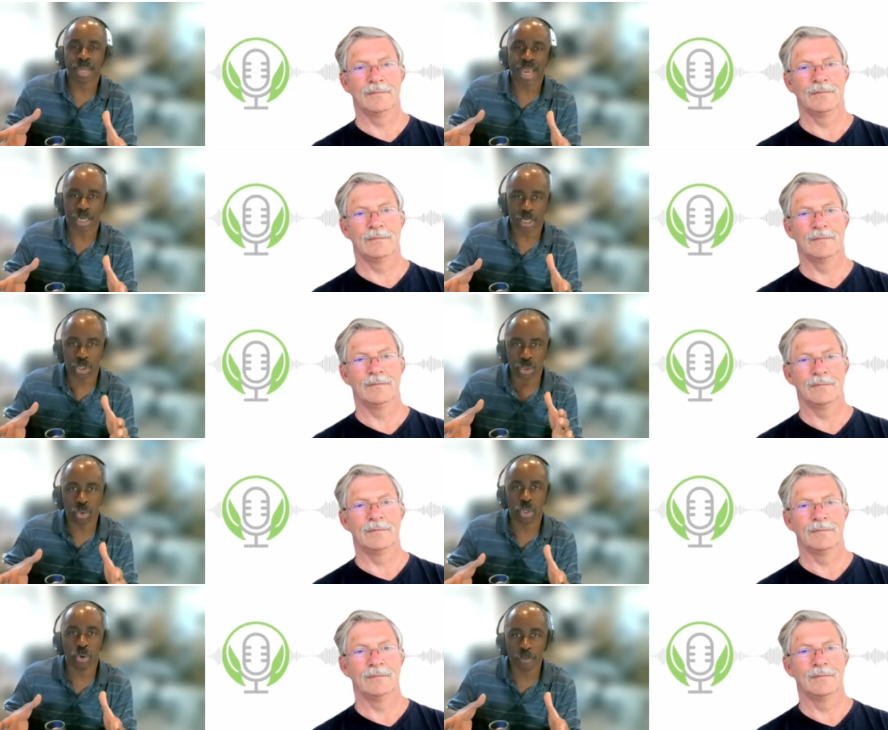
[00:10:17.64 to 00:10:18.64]
Speaker 1: like they're
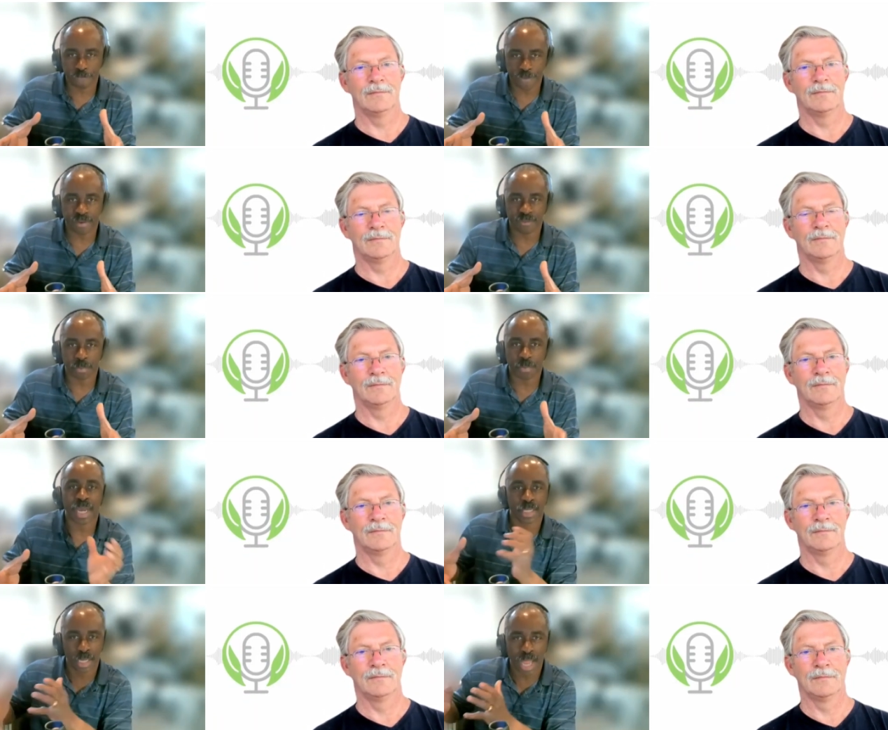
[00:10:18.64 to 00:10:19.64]
doing you a favor
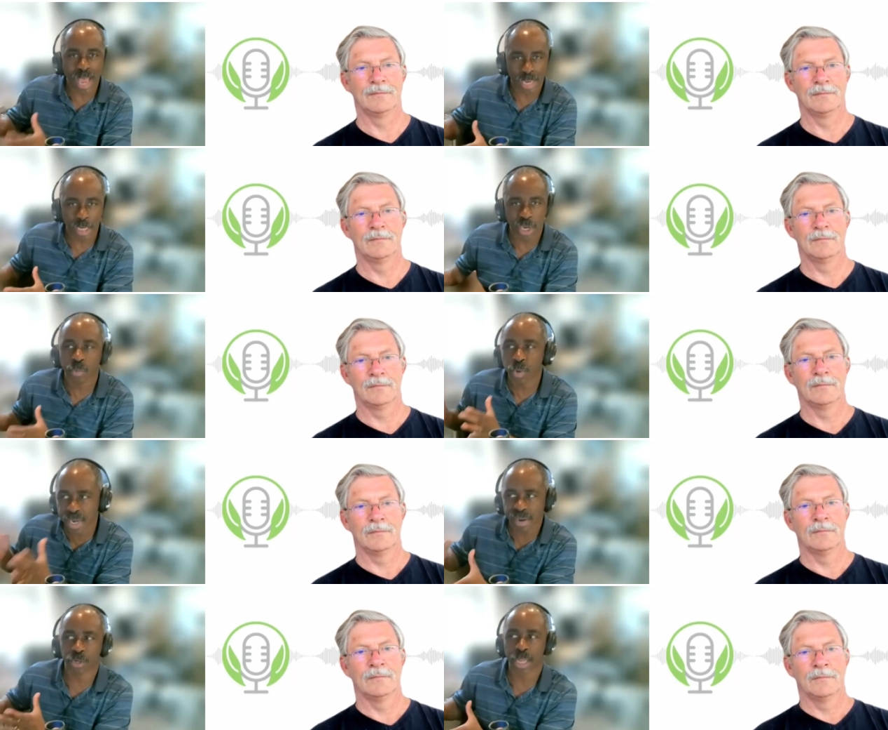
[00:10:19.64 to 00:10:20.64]
by locking? They would
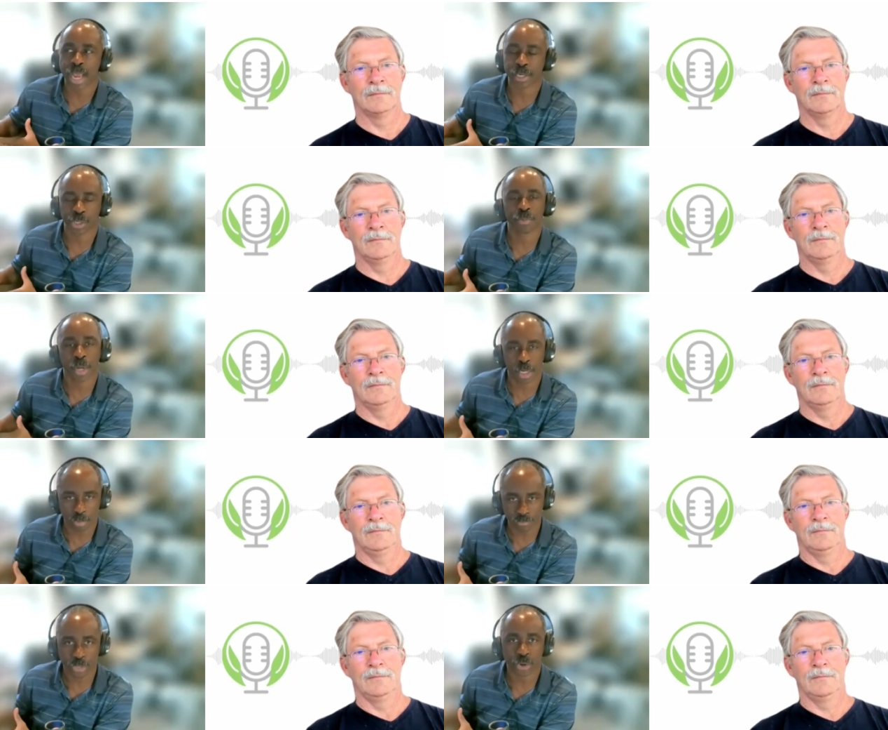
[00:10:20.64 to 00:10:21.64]
never lock their money
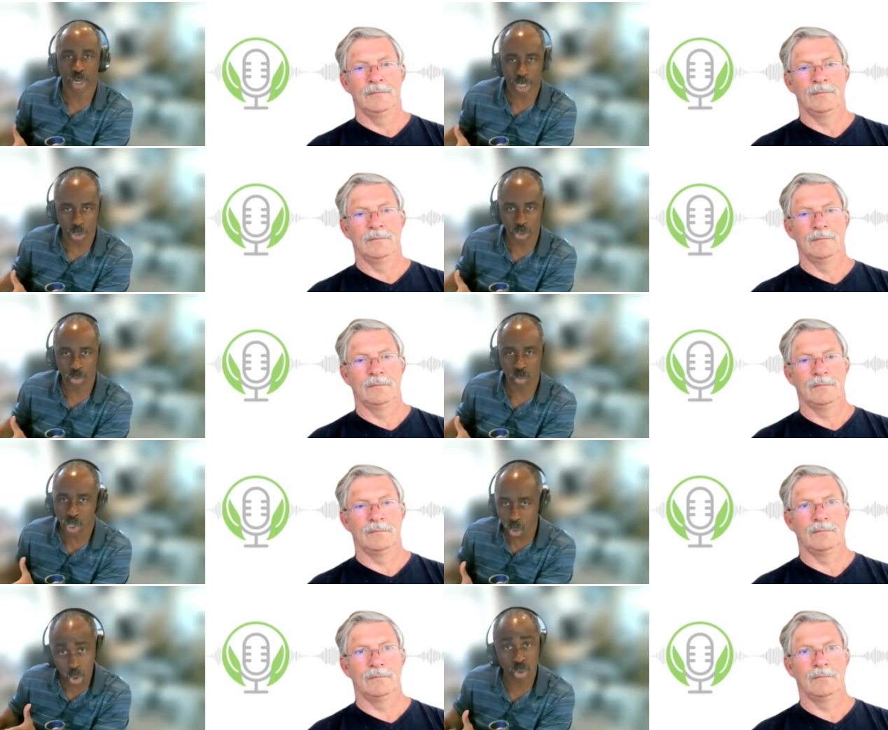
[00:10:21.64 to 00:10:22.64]
up for thirty years with
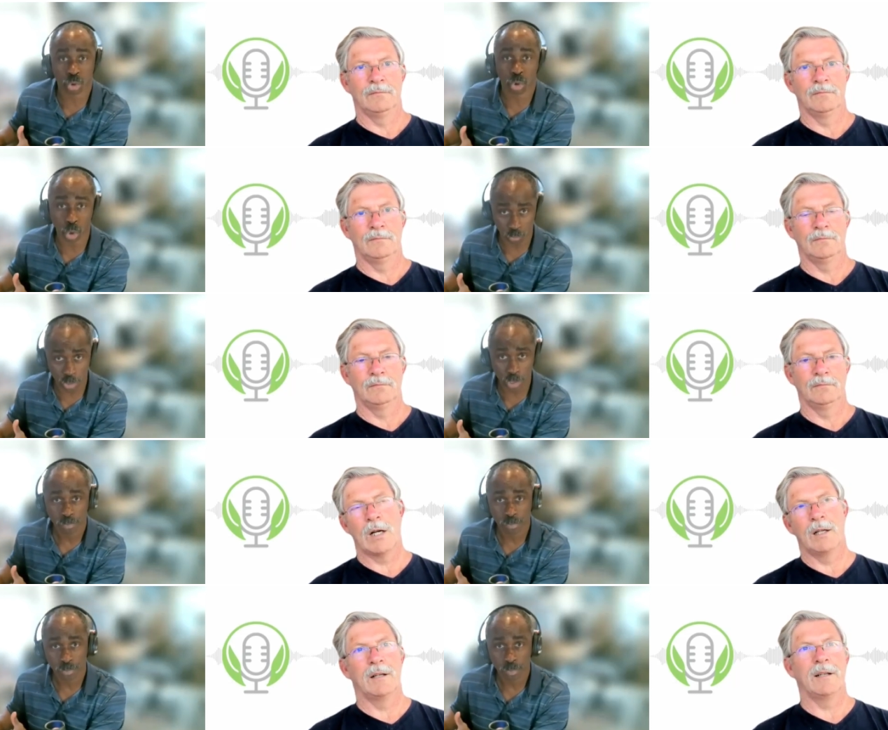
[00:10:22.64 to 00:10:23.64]
no control over it.
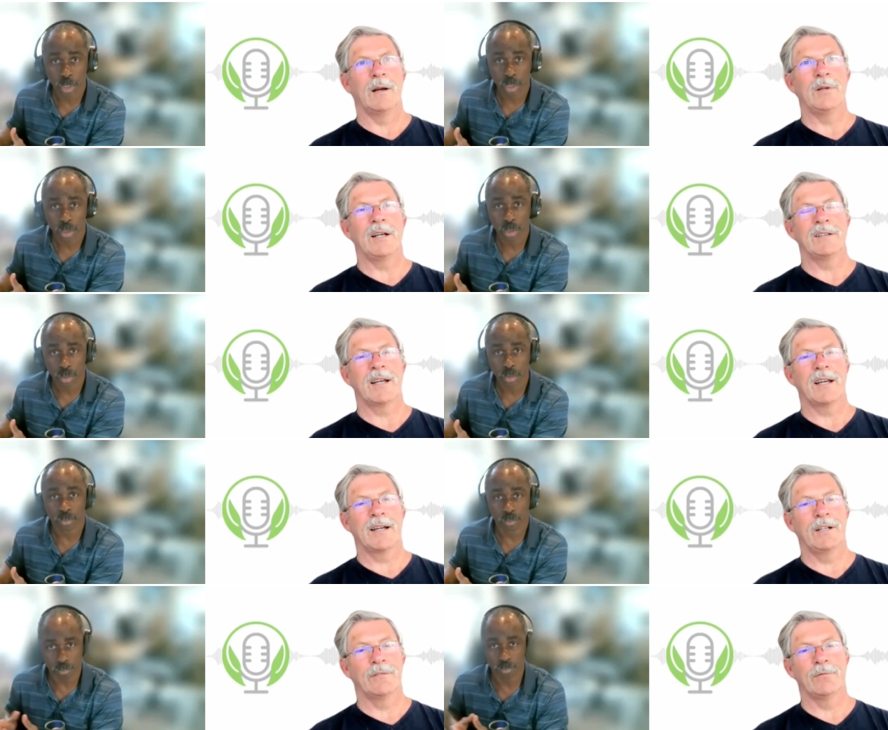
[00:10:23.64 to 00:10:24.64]
Speaker 2: Well, I mean, they're
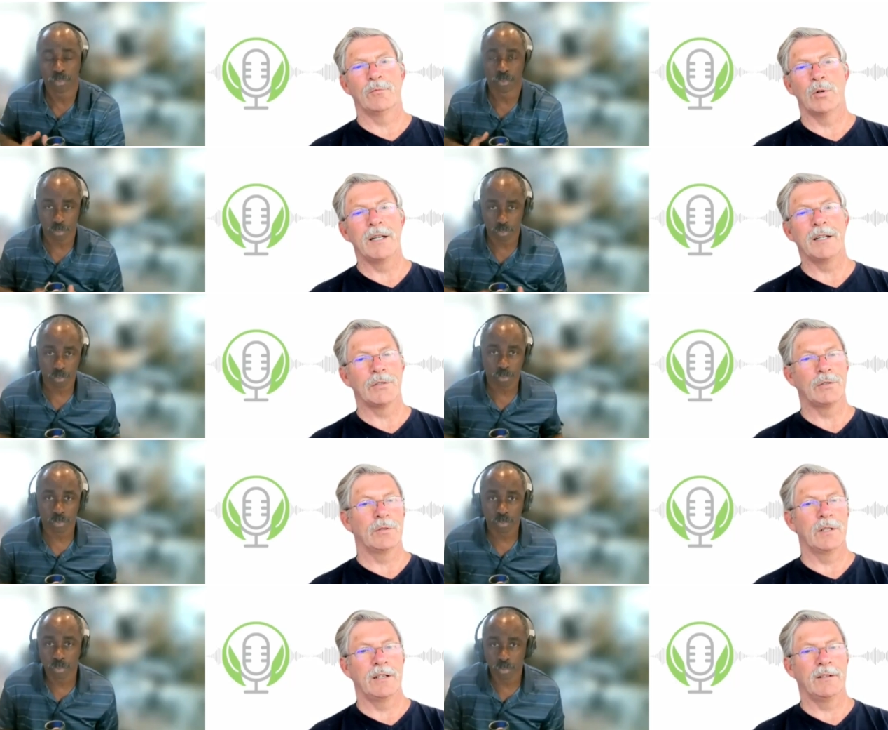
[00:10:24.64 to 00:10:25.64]
kind of willing to
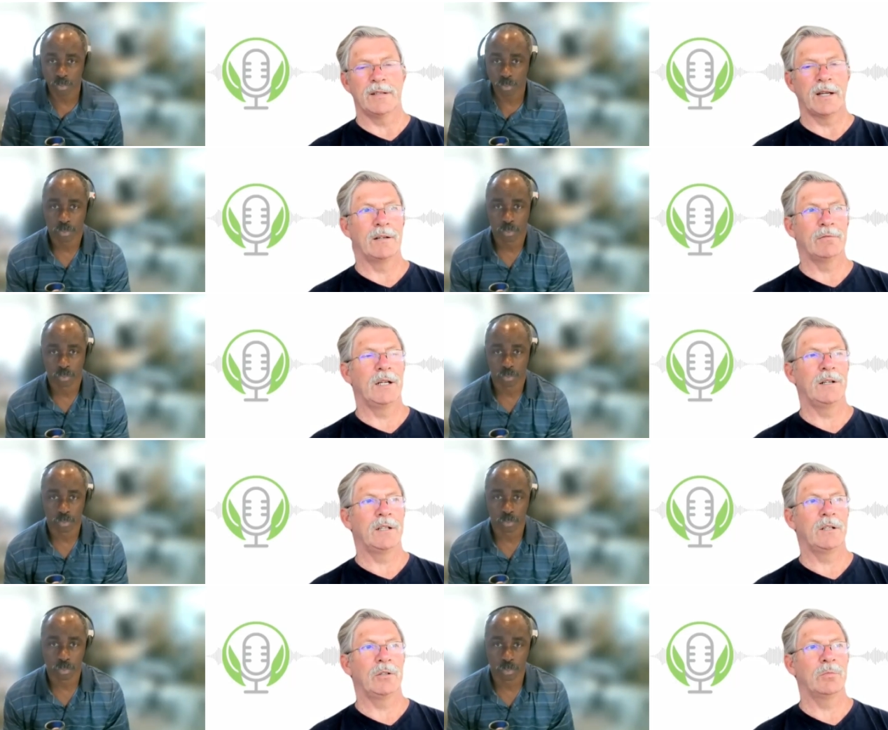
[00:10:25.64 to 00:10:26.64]
do it. it I really
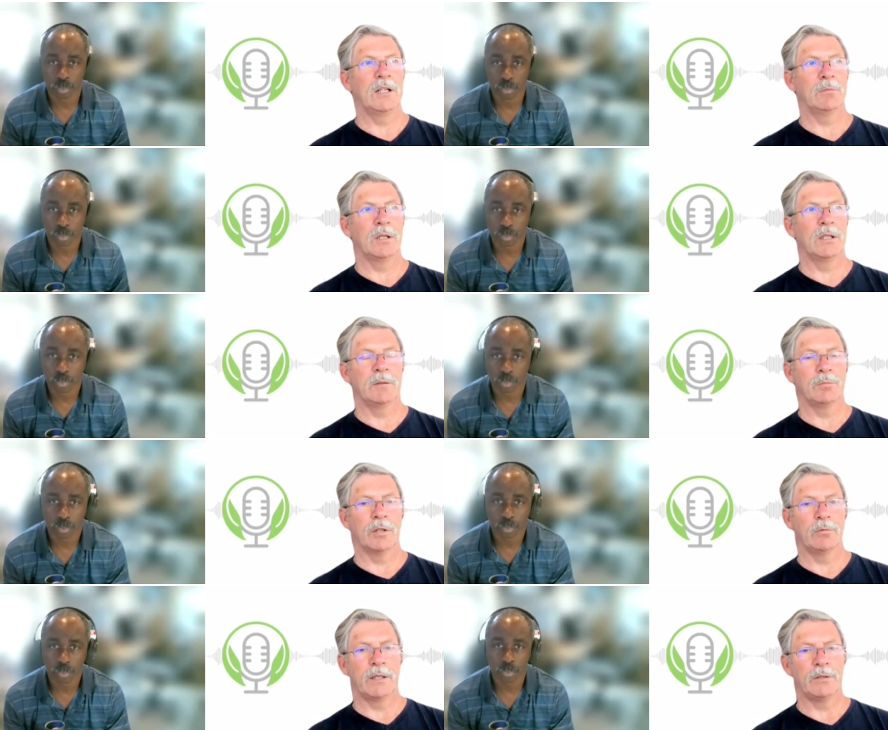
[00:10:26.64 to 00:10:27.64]
think you made a brilliant
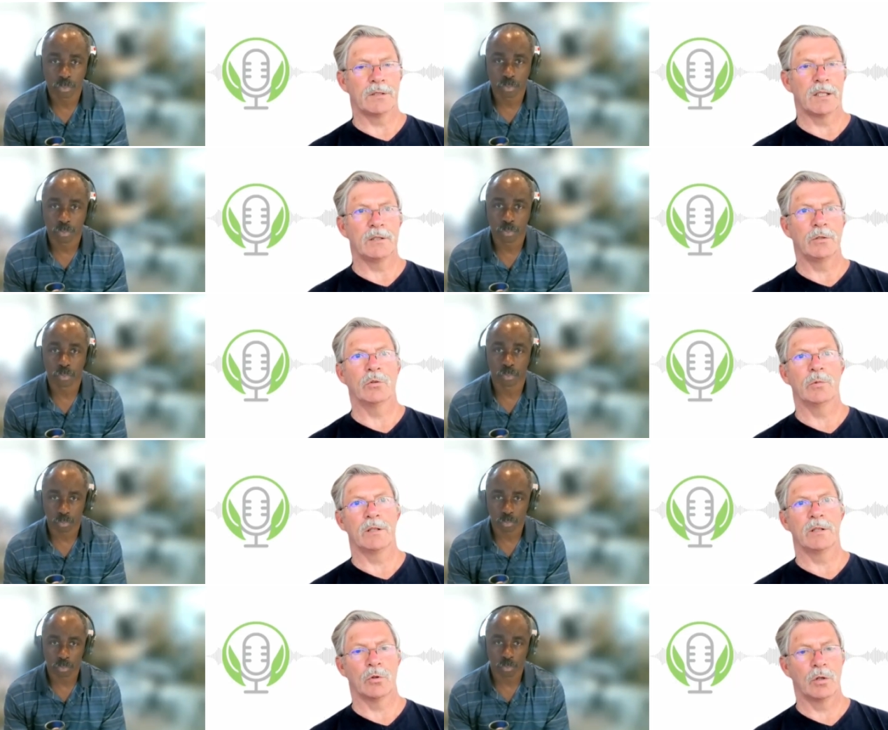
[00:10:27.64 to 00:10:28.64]
point when you said, you know,
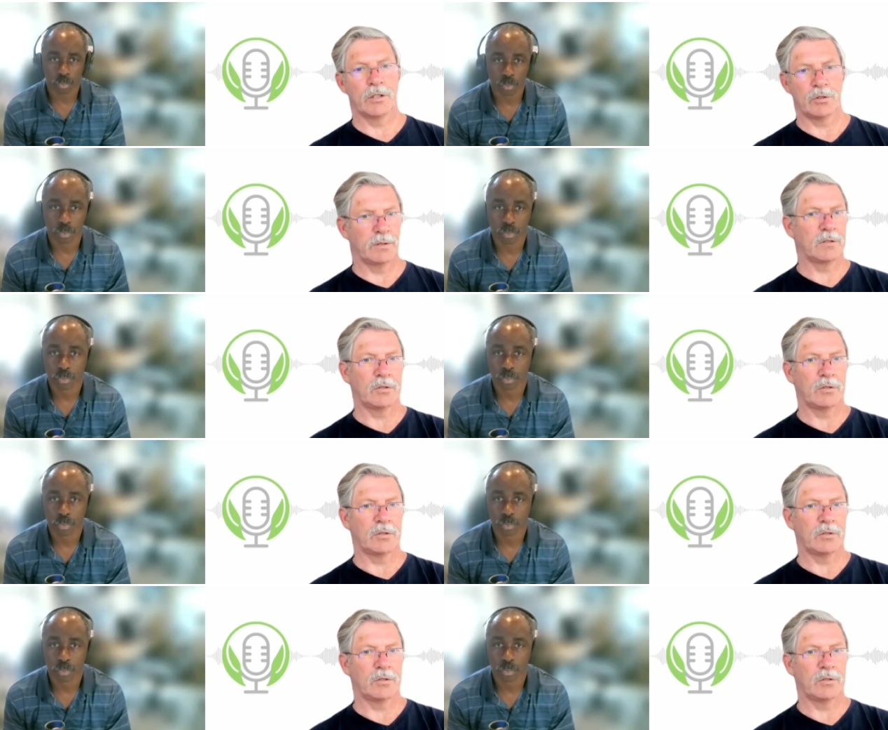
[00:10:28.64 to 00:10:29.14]
with the mortgage,